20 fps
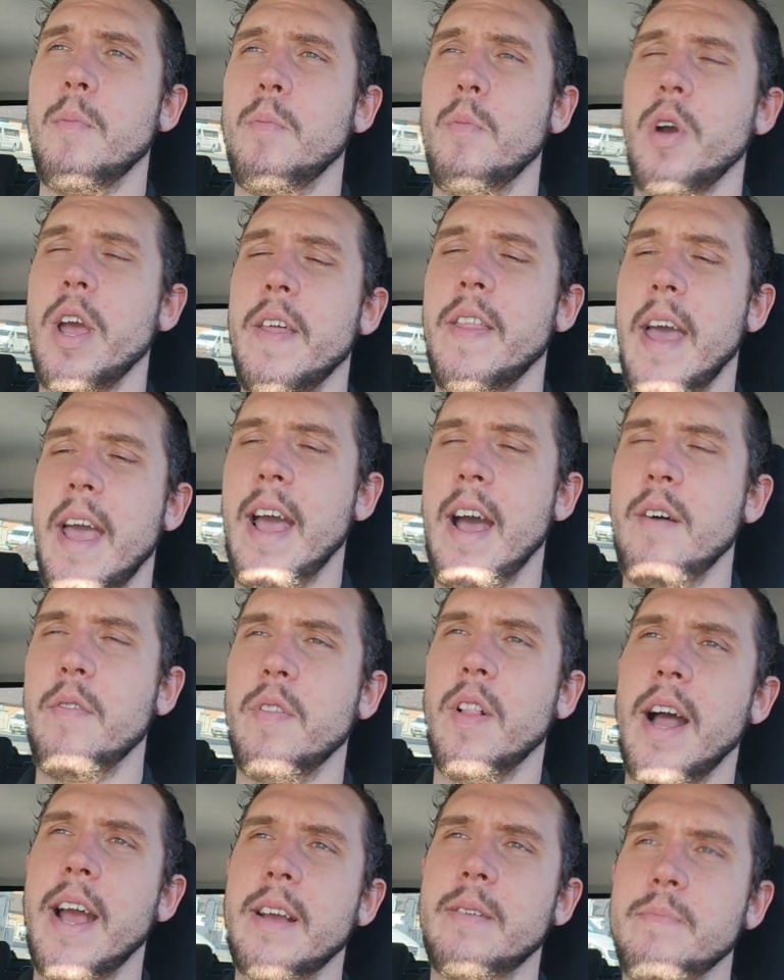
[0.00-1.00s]
where they
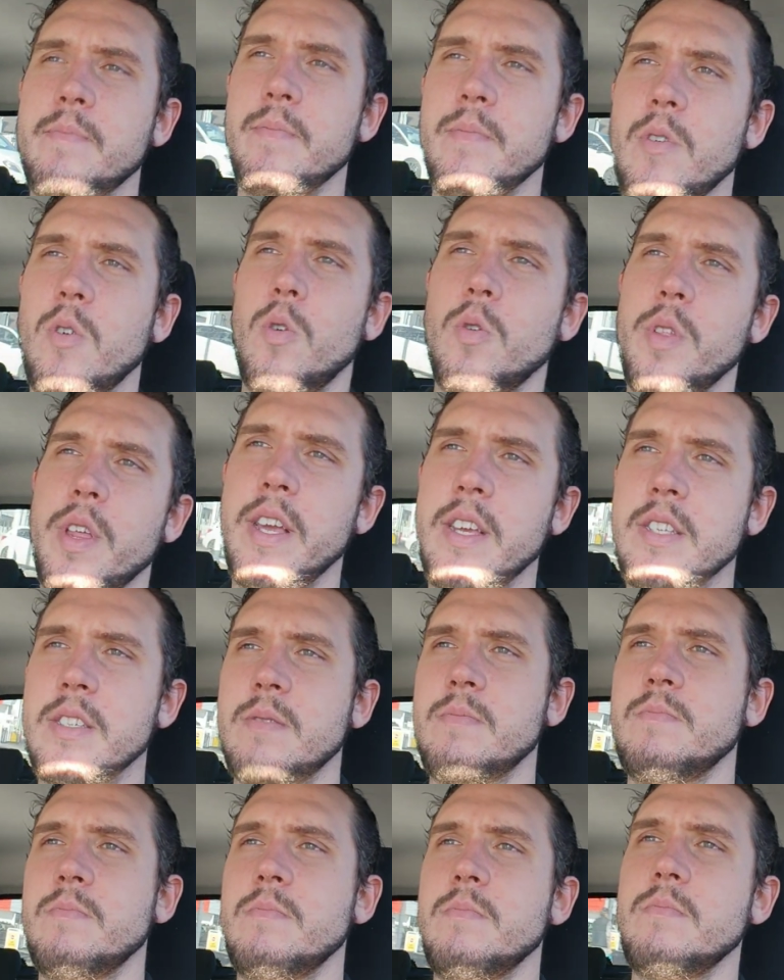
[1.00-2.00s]
have like all
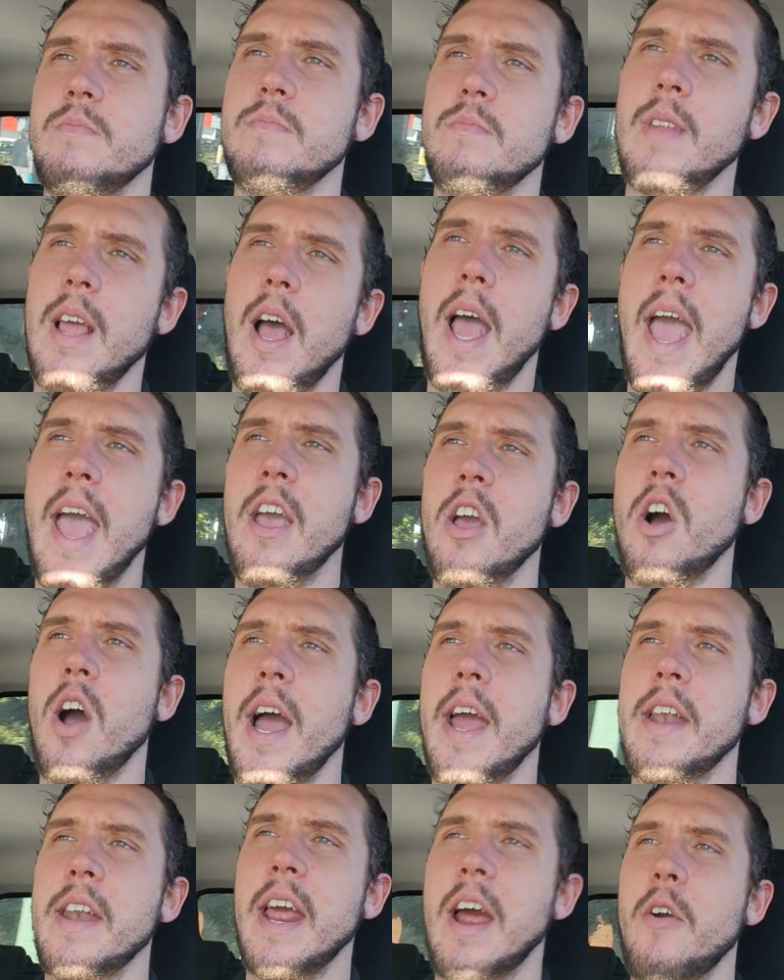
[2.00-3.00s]
these
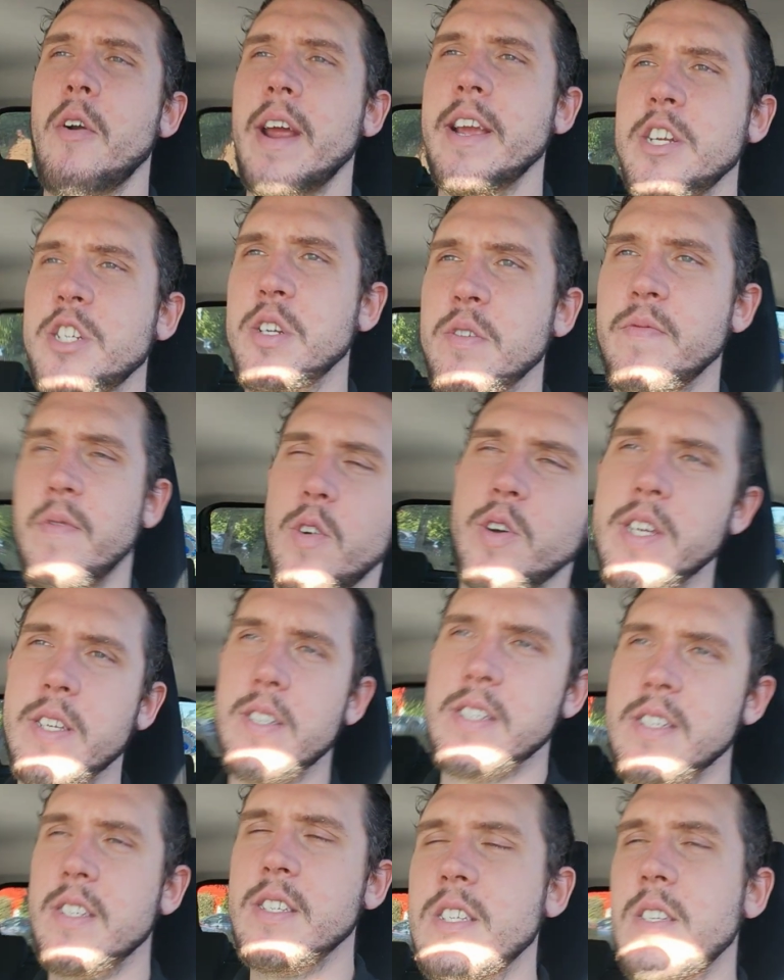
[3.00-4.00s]
AI narration
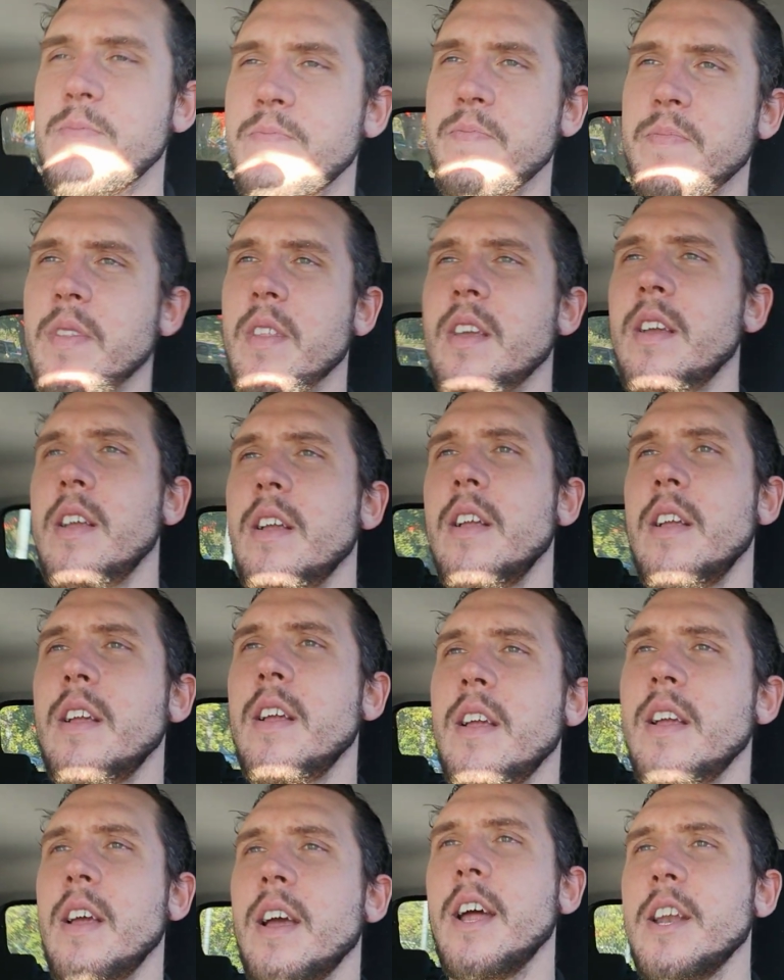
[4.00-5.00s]
voices,
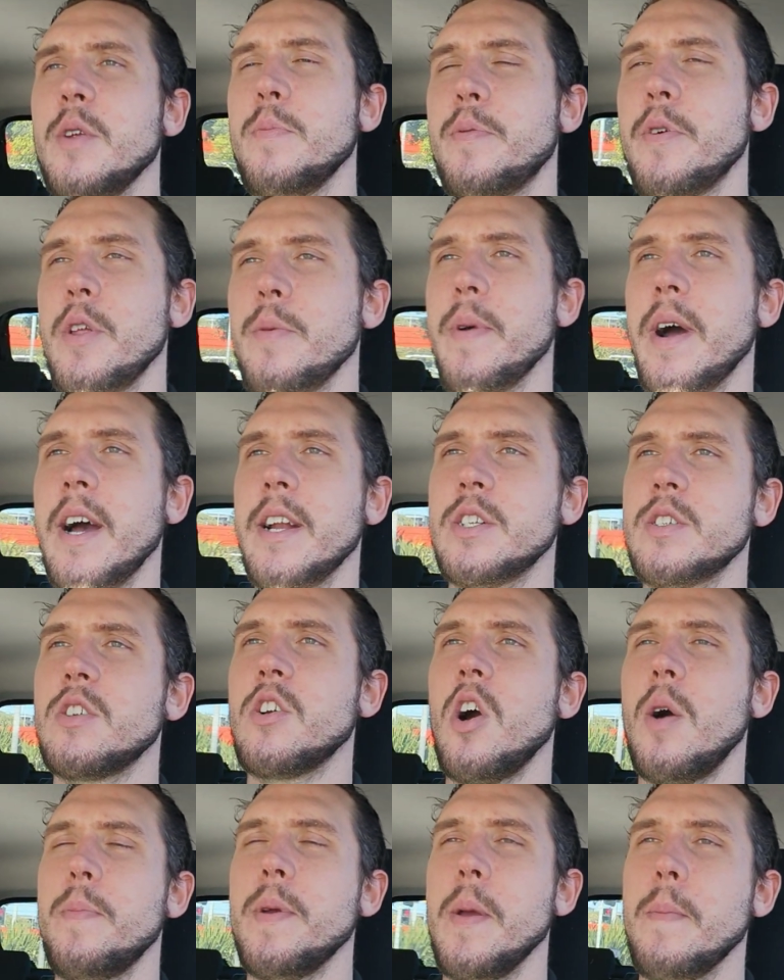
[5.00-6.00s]
and you pretty much
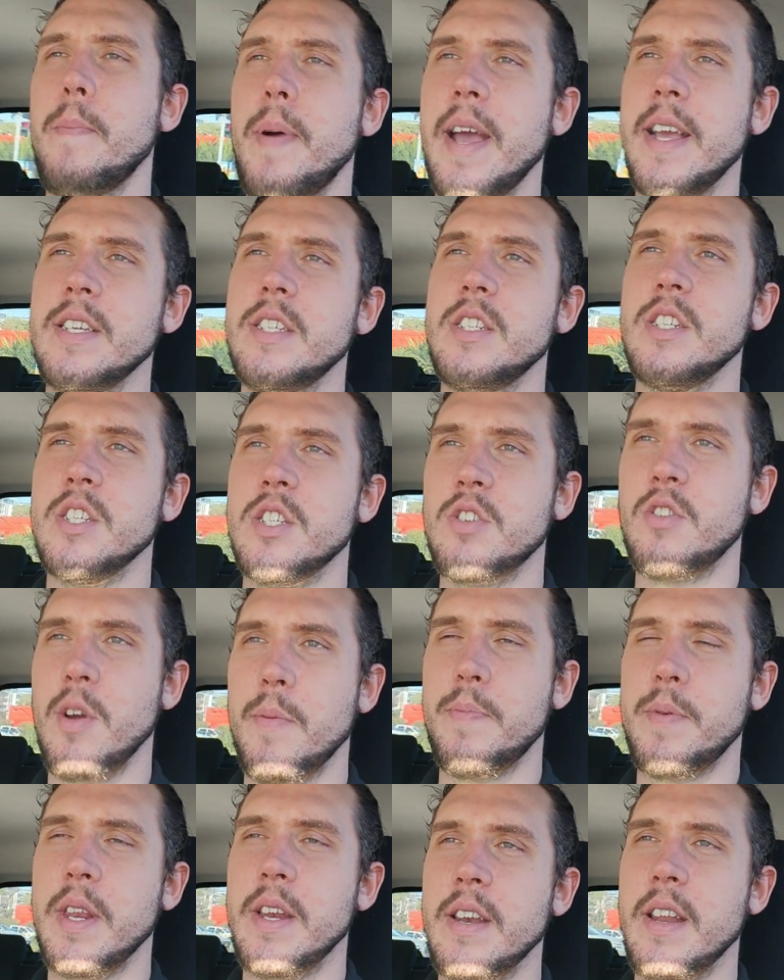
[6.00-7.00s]
copy and paste your
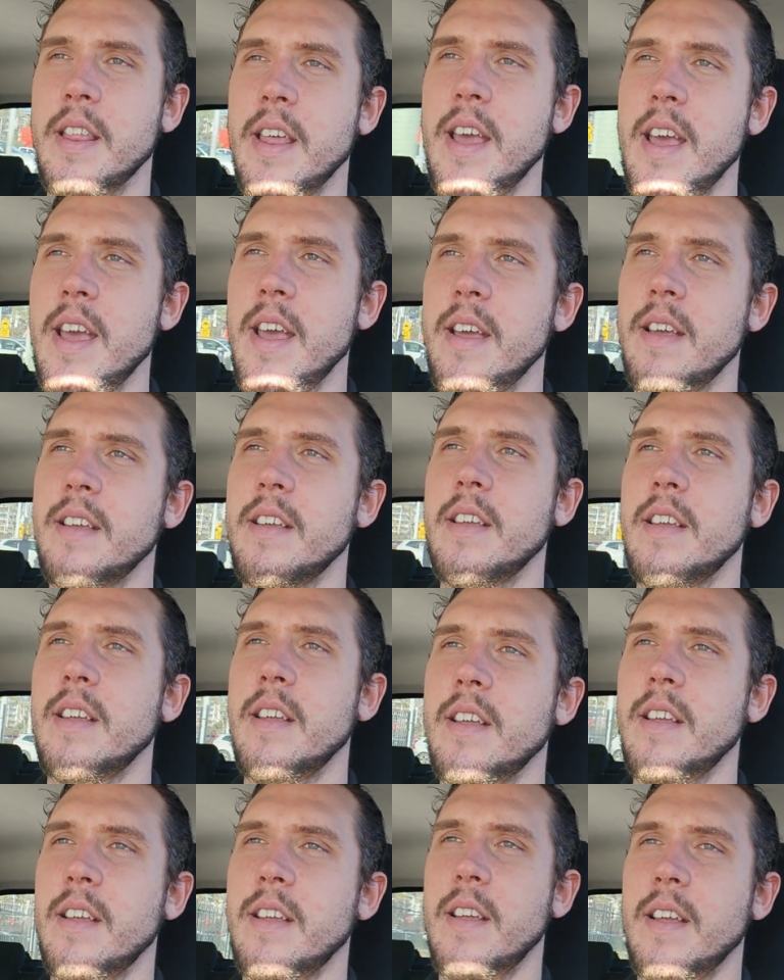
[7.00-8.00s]
script into there,
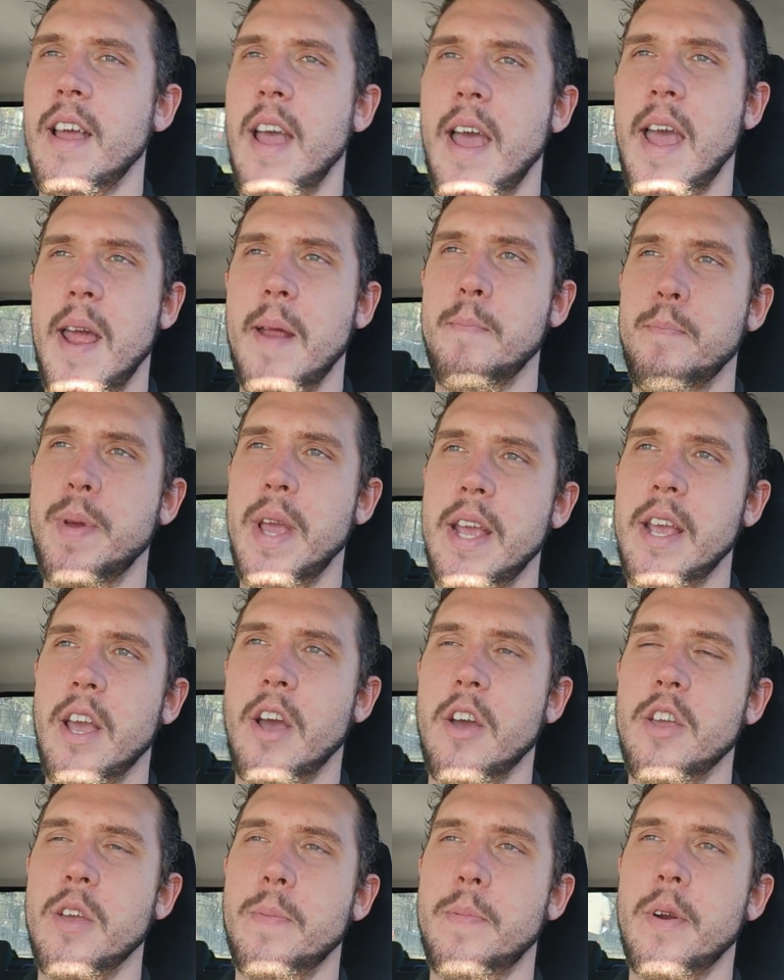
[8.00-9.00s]
and
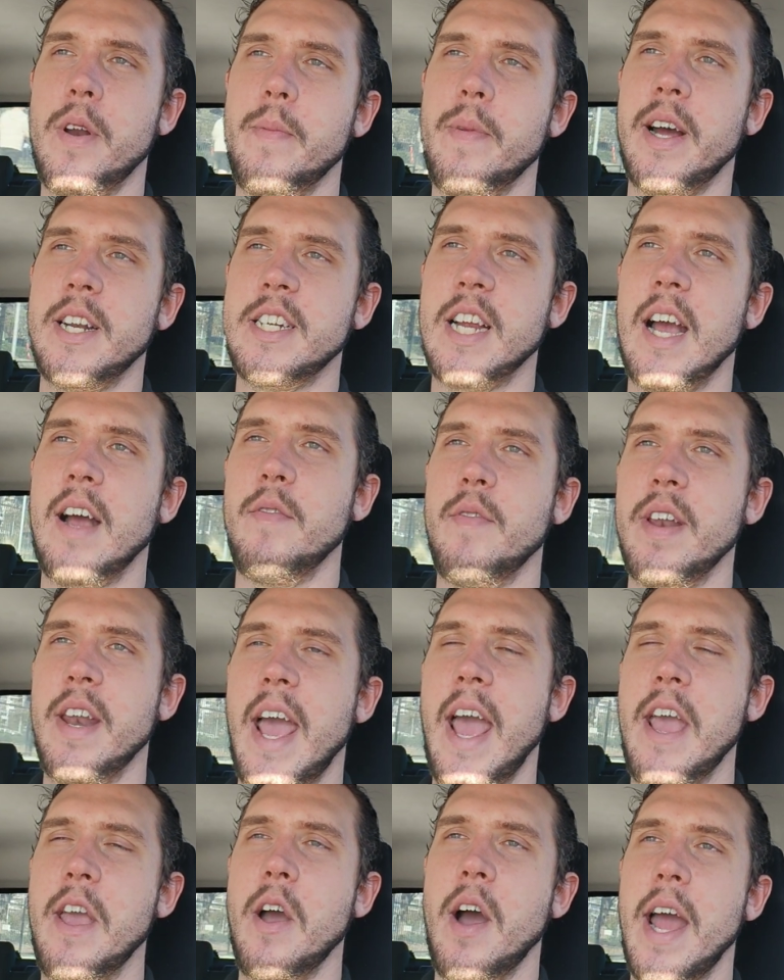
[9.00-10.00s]
bingo, you pretty much have an
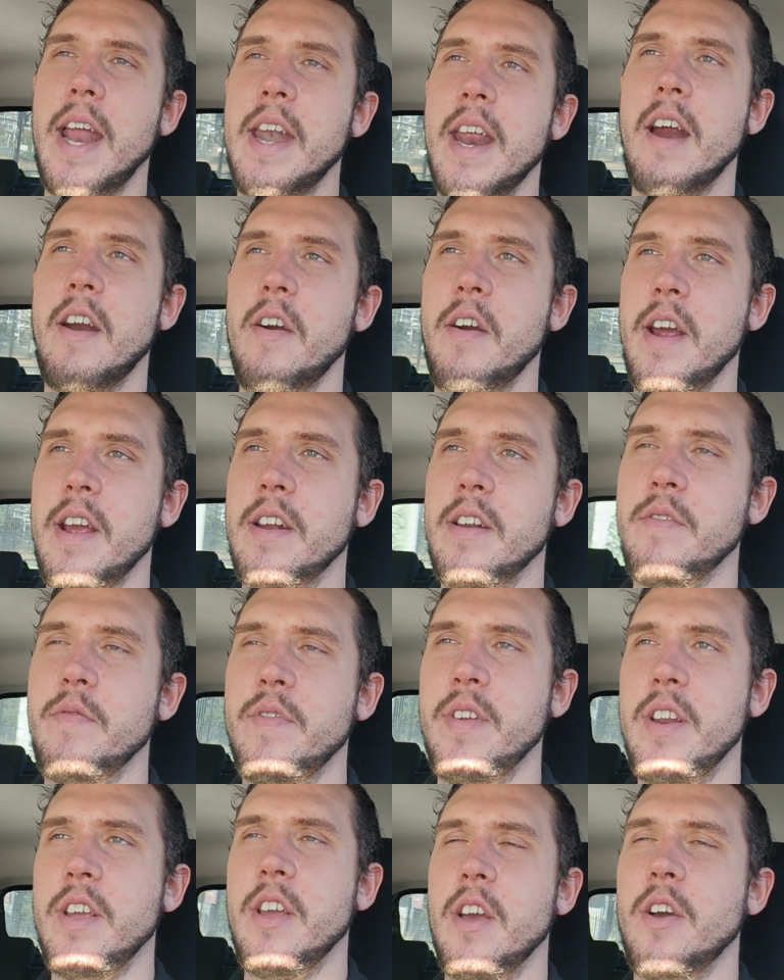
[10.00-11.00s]
AI narrated
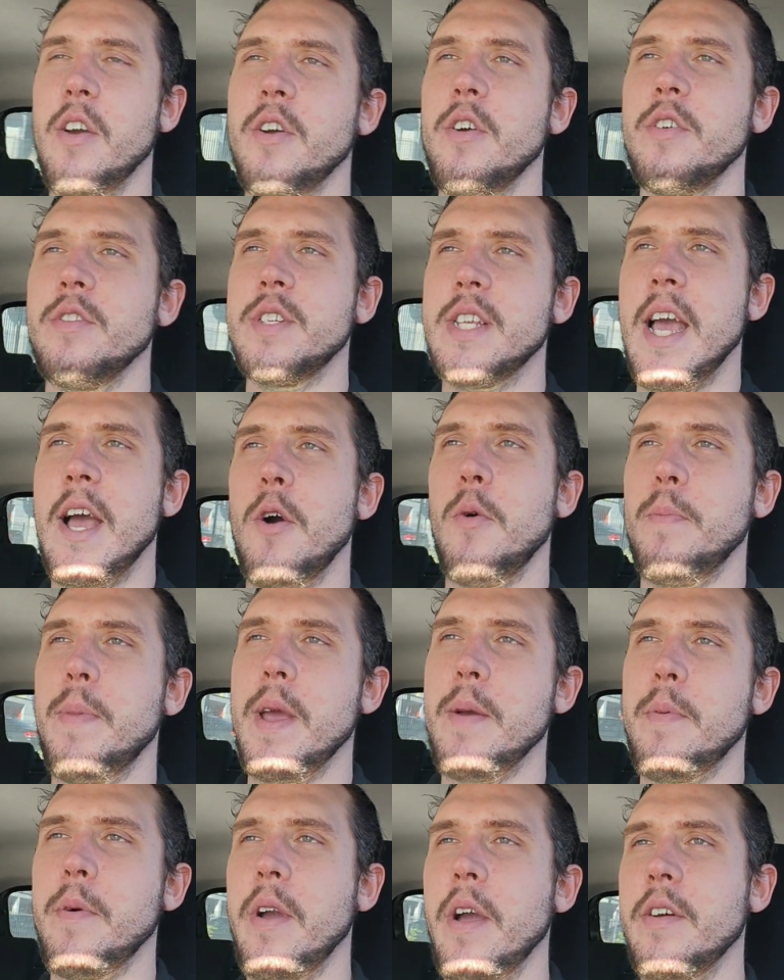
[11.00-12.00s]
video to help
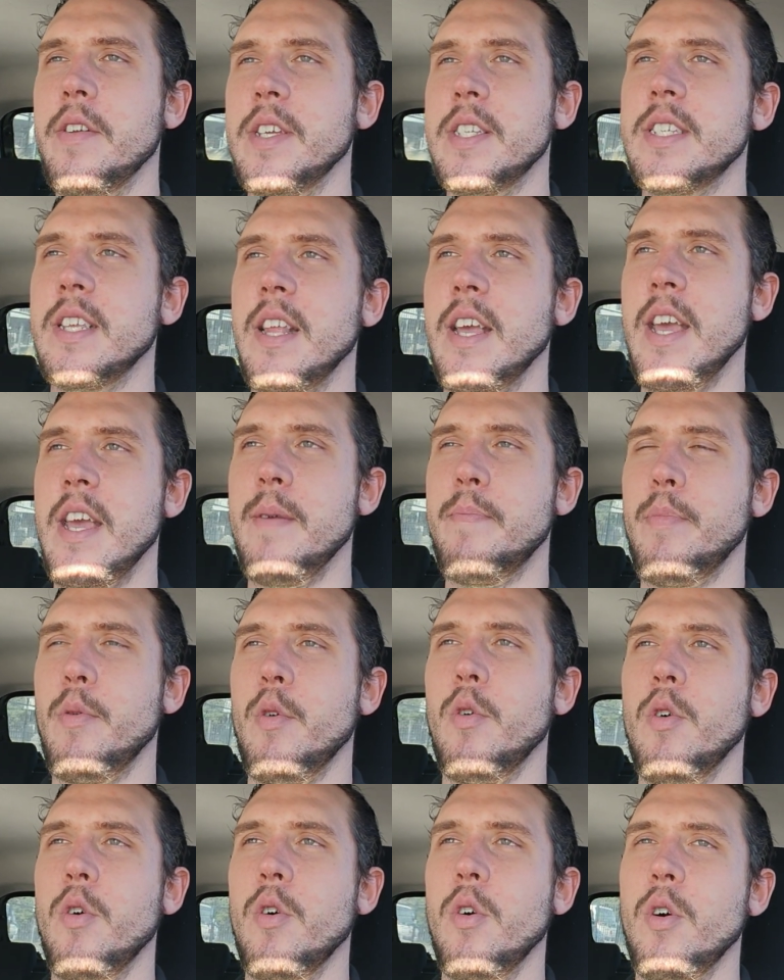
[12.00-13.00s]
people go to sleep,
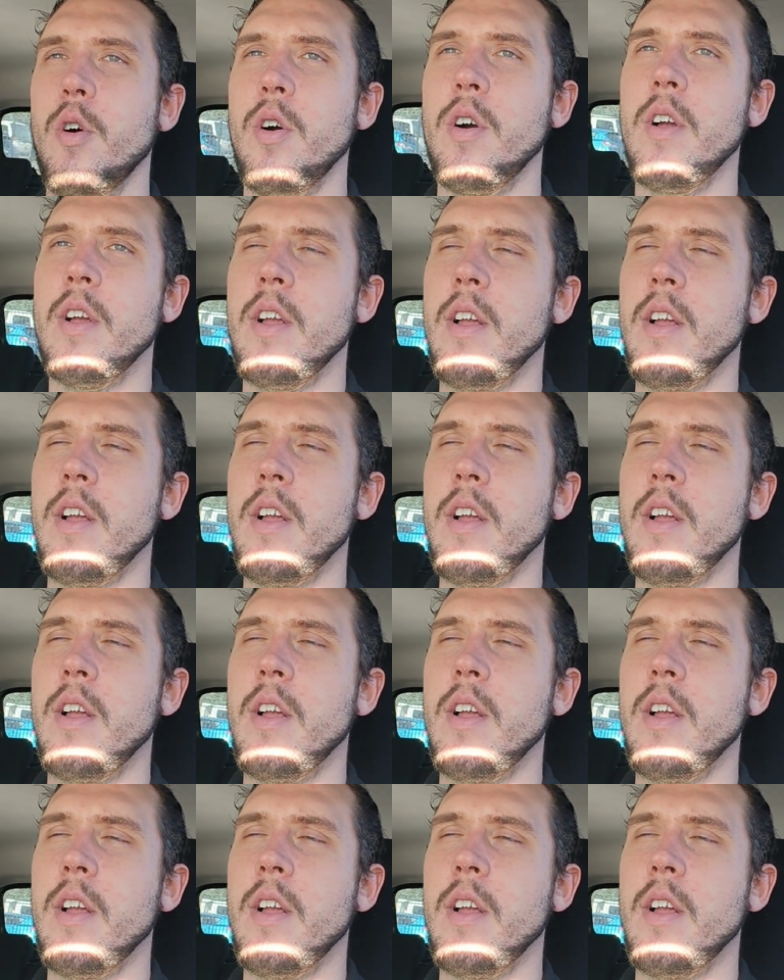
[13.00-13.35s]
or